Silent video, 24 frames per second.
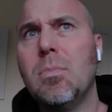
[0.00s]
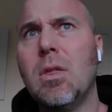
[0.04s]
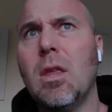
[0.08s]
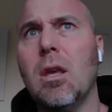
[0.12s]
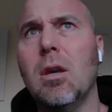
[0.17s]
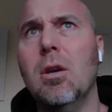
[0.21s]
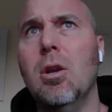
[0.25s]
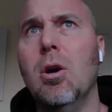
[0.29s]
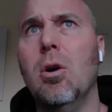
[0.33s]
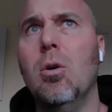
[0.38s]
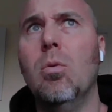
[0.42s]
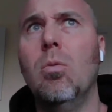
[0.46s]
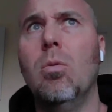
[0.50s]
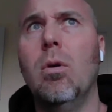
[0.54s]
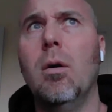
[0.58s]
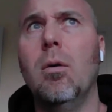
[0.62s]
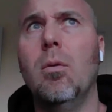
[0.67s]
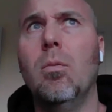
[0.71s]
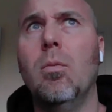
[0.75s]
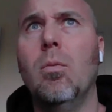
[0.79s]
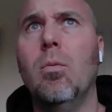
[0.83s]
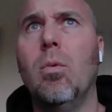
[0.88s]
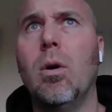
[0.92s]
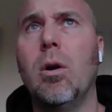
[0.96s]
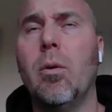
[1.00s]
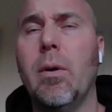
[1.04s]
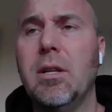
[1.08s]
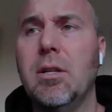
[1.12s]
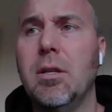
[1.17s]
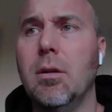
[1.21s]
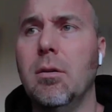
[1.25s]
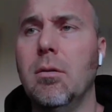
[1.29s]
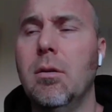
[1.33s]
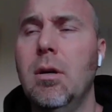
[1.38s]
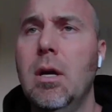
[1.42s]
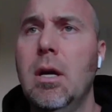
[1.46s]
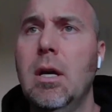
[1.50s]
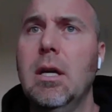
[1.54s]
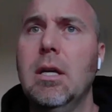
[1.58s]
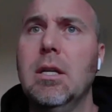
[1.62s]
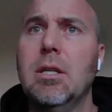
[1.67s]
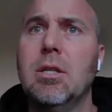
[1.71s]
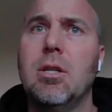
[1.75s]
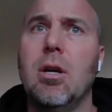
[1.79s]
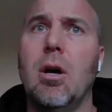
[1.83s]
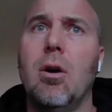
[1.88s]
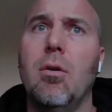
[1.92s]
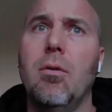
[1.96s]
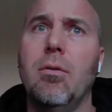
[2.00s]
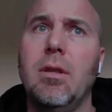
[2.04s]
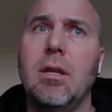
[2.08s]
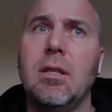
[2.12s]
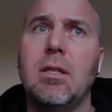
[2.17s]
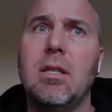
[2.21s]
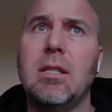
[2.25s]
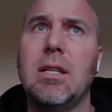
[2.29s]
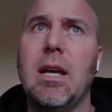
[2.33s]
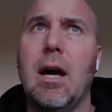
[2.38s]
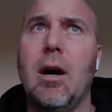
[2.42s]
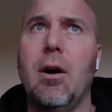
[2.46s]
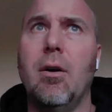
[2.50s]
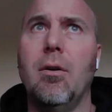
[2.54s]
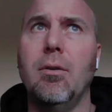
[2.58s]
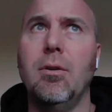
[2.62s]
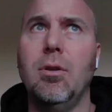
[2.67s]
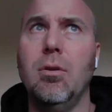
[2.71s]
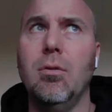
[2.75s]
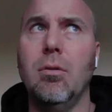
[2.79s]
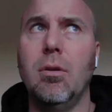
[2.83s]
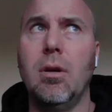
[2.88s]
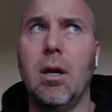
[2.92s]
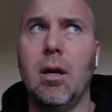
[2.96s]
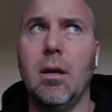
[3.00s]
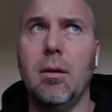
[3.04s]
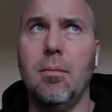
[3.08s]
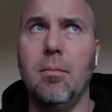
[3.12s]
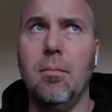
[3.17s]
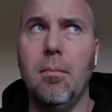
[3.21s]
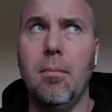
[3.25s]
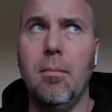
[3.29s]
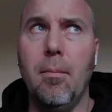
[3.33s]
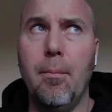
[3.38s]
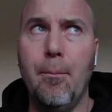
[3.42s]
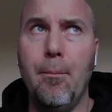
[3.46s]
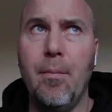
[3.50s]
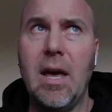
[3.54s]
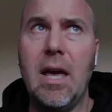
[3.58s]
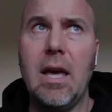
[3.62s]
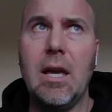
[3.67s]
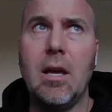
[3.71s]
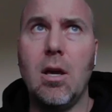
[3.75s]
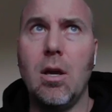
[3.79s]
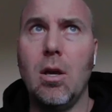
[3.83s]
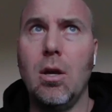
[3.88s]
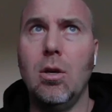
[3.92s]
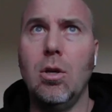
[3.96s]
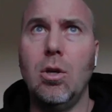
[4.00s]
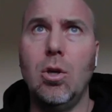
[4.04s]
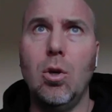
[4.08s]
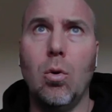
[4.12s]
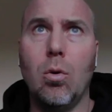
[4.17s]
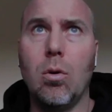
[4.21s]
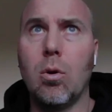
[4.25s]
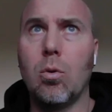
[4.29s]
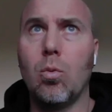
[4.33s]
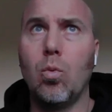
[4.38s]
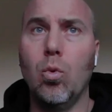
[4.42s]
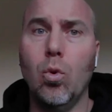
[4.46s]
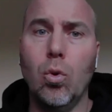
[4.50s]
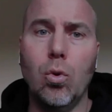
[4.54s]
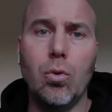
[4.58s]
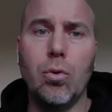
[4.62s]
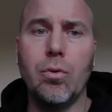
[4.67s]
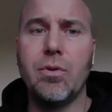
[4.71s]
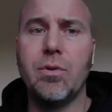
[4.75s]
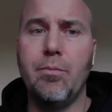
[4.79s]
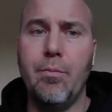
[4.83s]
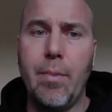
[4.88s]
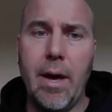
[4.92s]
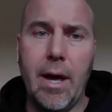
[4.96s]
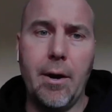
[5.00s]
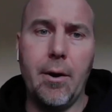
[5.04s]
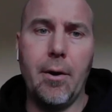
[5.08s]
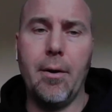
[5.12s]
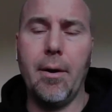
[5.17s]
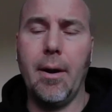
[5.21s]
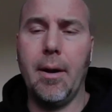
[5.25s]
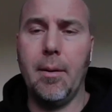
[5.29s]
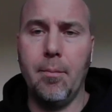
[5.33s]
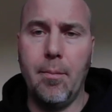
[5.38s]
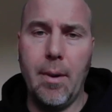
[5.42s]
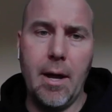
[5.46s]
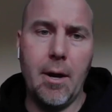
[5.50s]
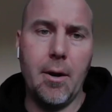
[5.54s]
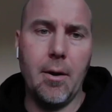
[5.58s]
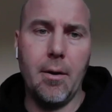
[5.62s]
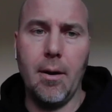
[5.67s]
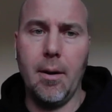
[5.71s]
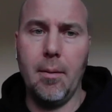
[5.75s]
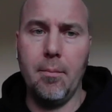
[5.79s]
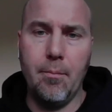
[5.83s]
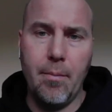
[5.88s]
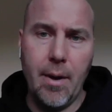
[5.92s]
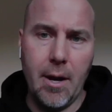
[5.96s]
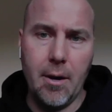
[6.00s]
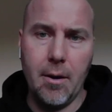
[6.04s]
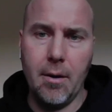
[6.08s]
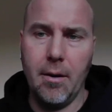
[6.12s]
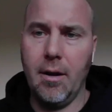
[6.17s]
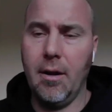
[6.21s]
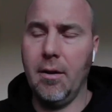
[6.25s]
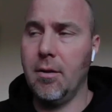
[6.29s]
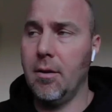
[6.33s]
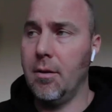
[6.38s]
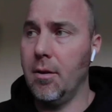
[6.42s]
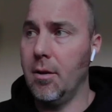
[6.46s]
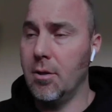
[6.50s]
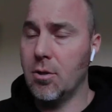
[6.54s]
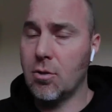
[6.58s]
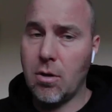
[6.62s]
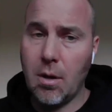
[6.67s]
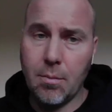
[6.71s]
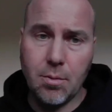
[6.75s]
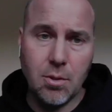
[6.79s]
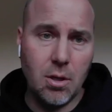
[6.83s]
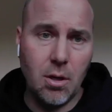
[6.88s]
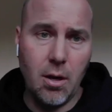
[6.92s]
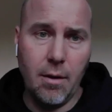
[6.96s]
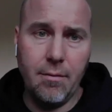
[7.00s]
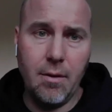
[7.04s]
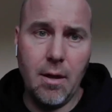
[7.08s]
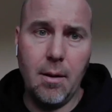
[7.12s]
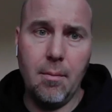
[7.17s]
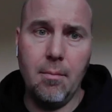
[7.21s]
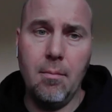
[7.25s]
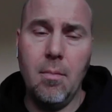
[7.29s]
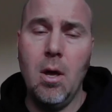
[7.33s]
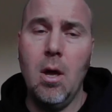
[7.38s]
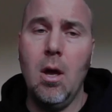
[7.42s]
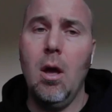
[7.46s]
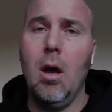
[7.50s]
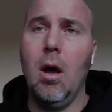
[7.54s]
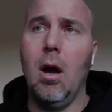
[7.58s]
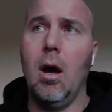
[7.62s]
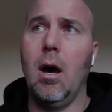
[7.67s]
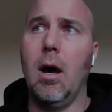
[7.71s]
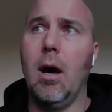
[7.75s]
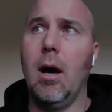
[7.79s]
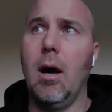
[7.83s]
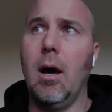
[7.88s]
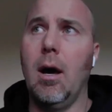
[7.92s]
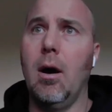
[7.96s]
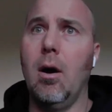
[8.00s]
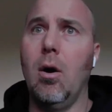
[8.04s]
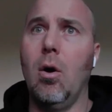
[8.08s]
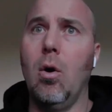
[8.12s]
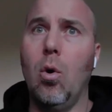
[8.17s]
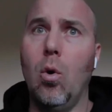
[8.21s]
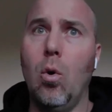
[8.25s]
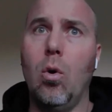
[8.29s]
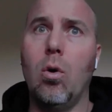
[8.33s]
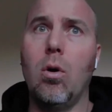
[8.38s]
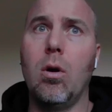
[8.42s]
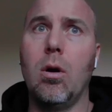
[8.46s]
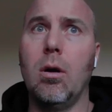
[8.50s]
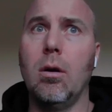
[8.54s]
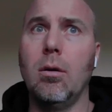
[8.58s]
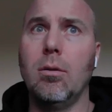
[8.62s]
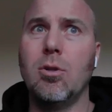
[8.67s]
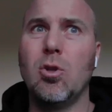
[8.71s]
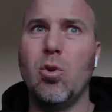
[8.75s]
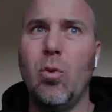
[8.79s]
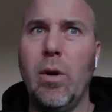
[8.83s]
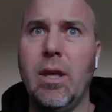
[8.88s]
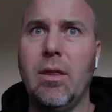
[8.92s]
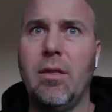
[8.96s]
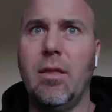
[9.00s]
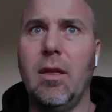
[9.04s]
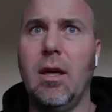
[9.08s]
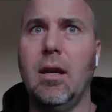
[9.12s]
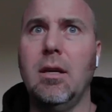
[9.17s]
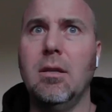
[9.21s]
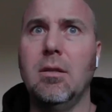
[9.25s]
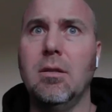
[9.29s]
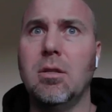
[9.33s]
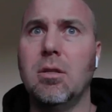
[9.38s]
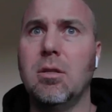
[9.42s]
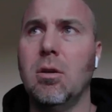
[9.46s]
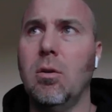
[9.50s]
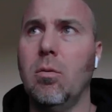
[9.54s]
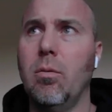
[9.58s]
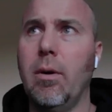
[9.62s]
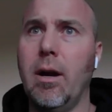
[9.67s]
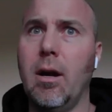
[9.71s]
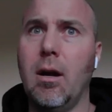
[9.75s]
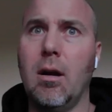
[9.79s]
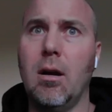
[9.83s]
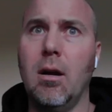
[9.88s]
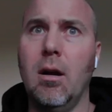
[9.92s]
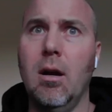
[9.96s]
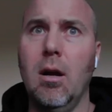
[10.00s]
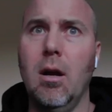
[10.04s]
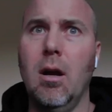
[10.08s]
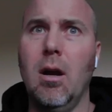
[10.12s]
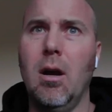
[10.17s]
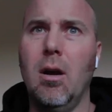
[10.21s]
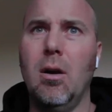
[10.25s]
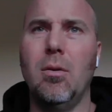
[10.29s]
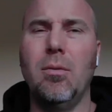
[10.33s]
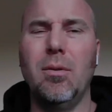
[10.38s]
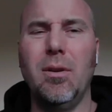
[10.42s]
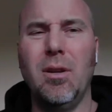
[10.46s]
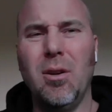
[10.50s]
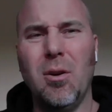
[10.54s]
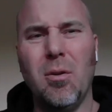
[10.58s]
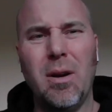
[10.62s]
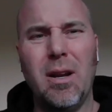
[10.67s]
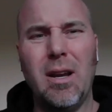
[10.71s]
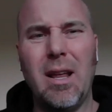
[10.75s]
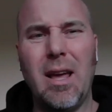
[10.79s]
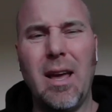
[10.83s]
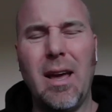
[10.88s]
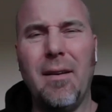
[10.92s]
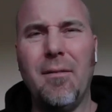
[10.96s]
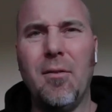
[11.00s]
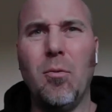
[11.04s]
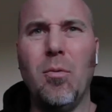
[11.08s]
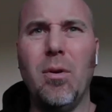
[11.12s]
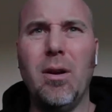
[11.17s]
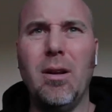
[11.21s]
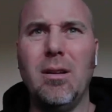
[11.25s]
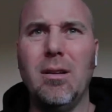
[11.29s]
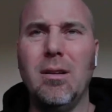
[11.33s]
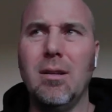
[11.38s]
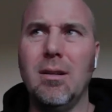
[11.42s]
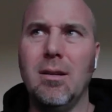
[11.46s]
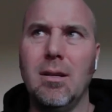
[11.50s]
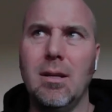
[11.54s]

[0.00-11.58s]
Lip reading: What do I do? So this is how you can make your rules better and better and better, either the description of them, or tweak things to where, oh, you know what, everyone,